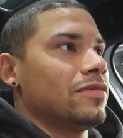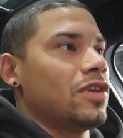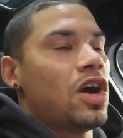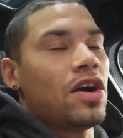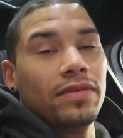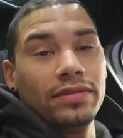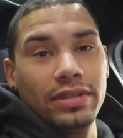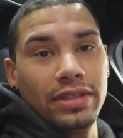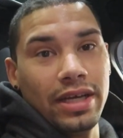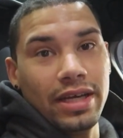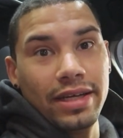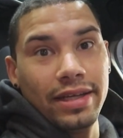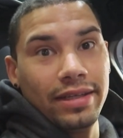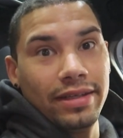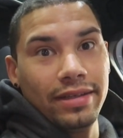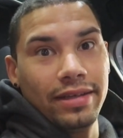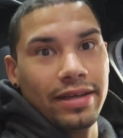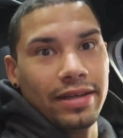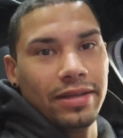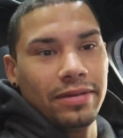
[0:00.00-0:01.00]
obviously I
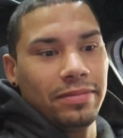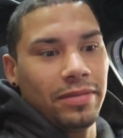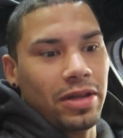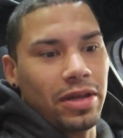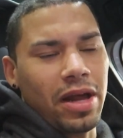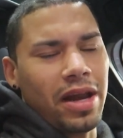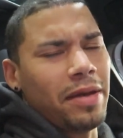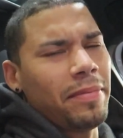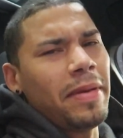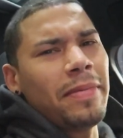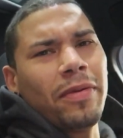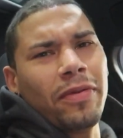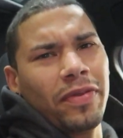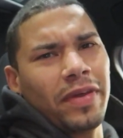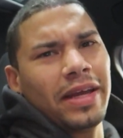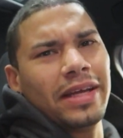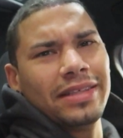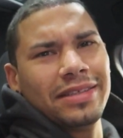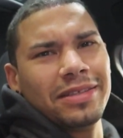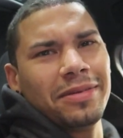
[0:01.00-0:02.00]
didn't tell them. A lot of people
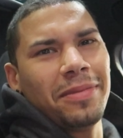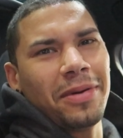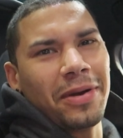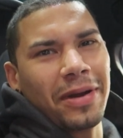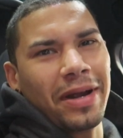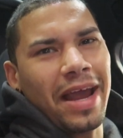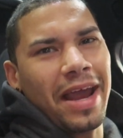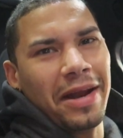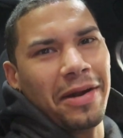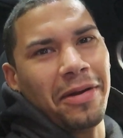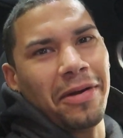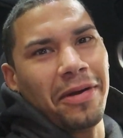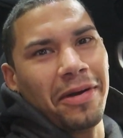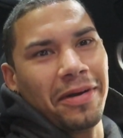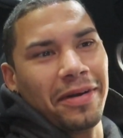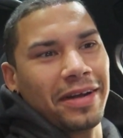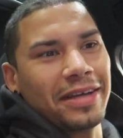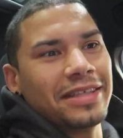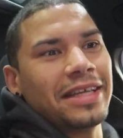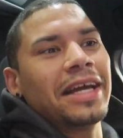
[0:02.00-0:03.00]
think it's the Mark
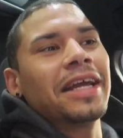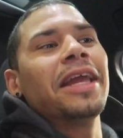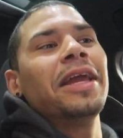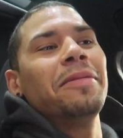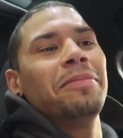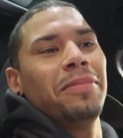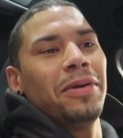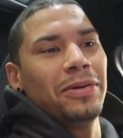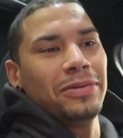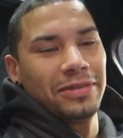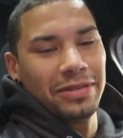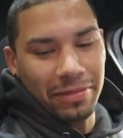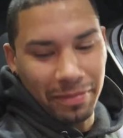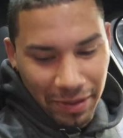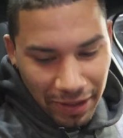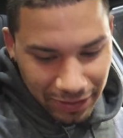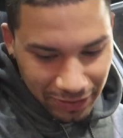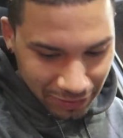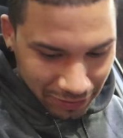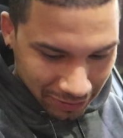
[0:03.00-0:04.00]
8R because I keep posting
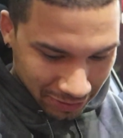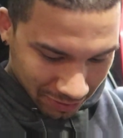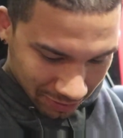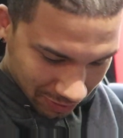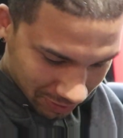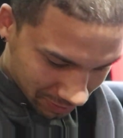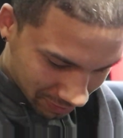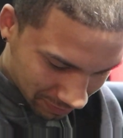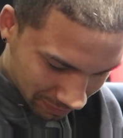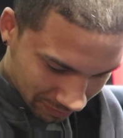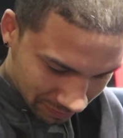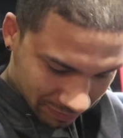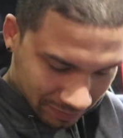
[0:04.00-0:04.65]
pictures of the